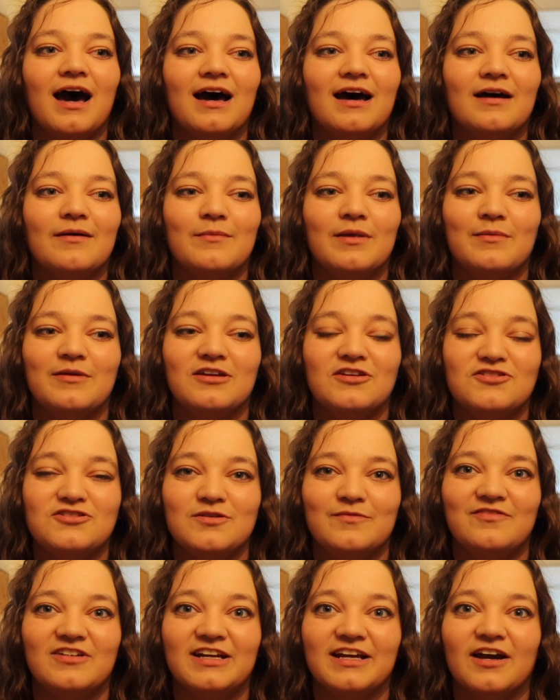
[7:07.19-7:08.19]
uh, maybe a
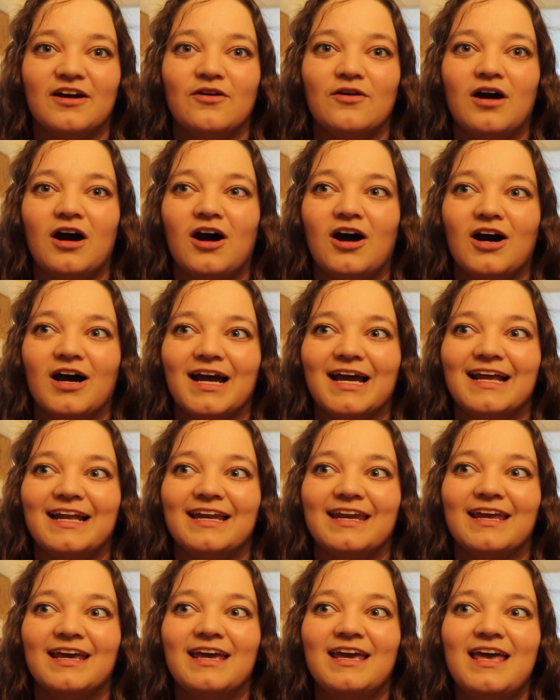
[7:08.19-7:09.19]
YouTube video on